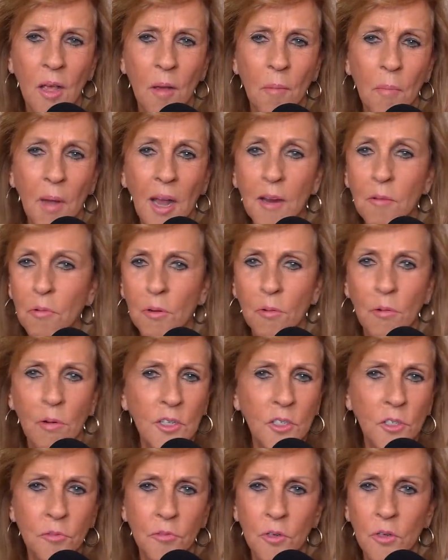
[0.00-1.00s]
My
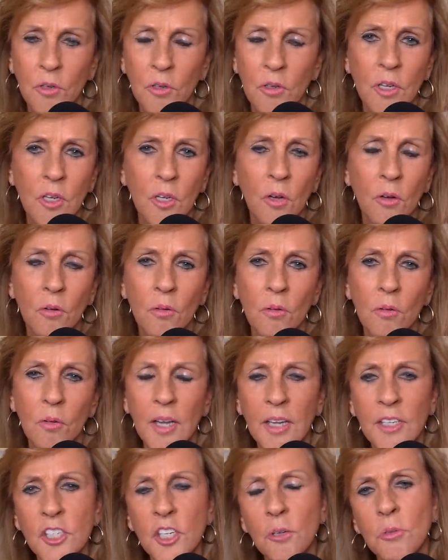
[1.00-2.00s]
regrets were, you know,
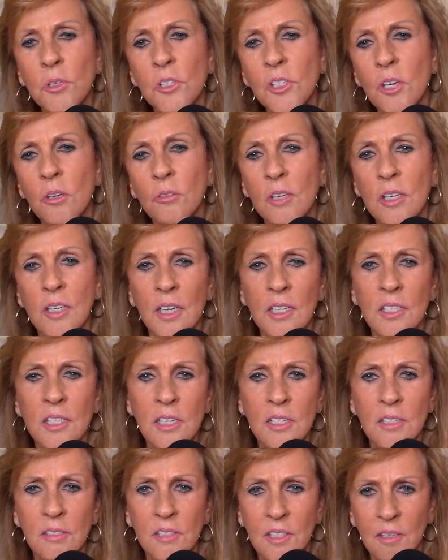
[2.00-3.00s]
Angie was killed in
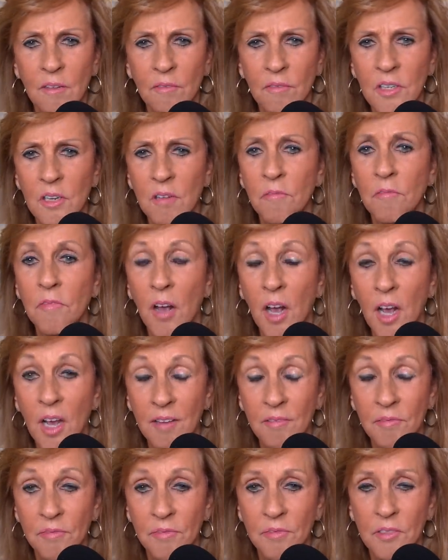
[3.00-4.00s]

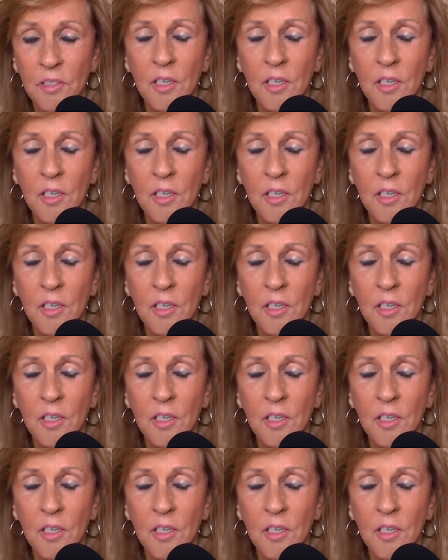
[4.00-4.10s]
1975.